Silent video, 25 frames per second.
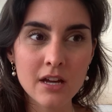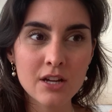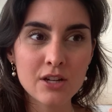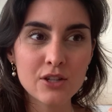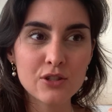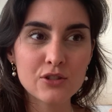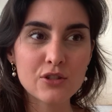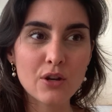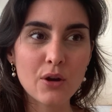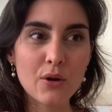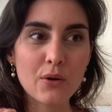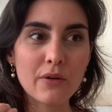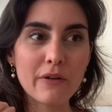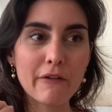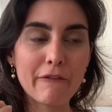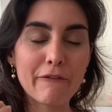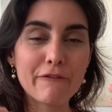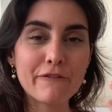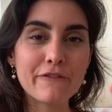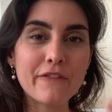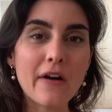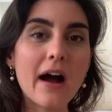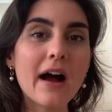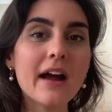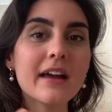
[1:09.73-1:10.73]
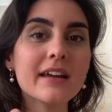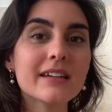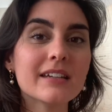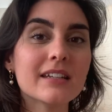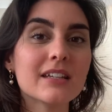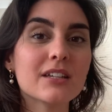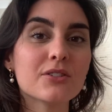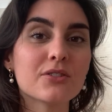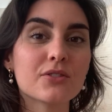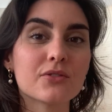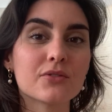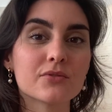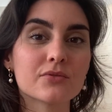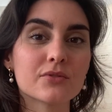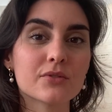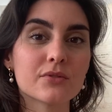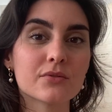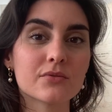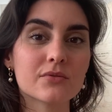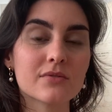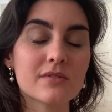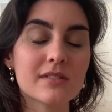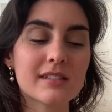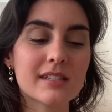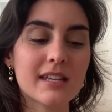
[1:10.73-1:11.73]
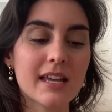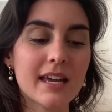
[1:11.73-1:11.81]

So finding your roots.